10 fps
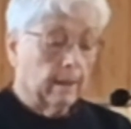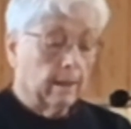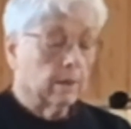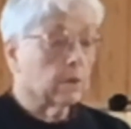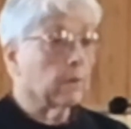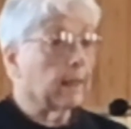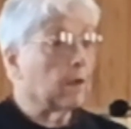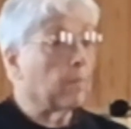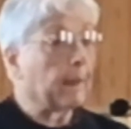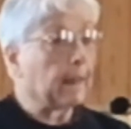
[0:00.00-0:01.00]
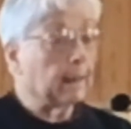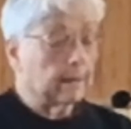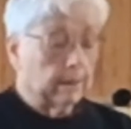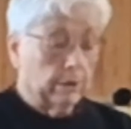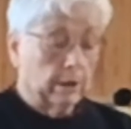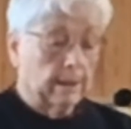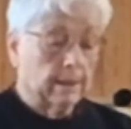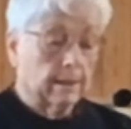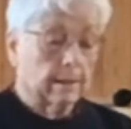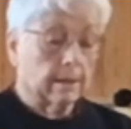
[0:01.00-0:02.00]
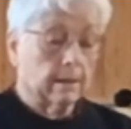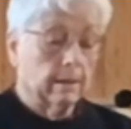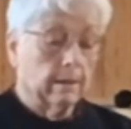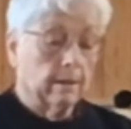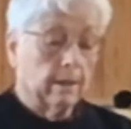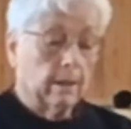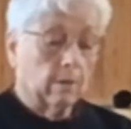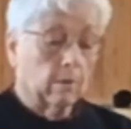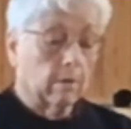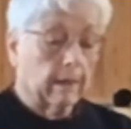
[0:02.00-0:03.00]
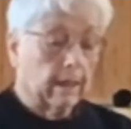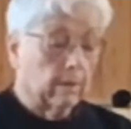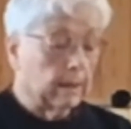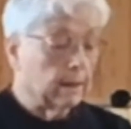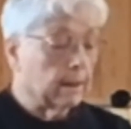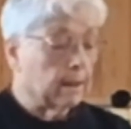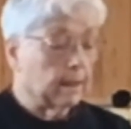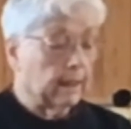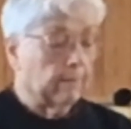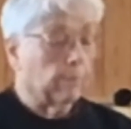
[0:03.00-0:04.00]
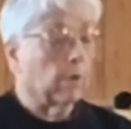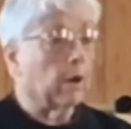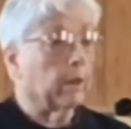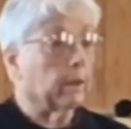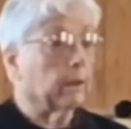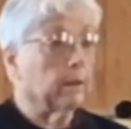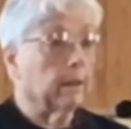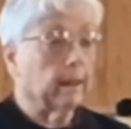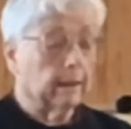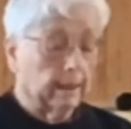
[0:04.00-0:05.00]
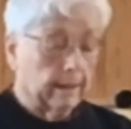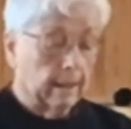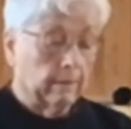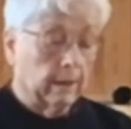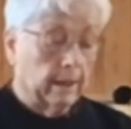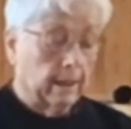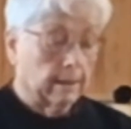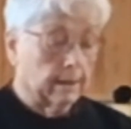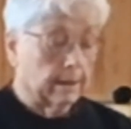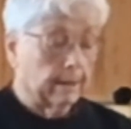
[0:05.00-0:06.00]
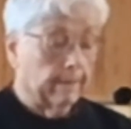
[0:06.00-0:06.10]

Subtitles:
So they obeyed Jesus, rowed out into the deep water, and let down the nets.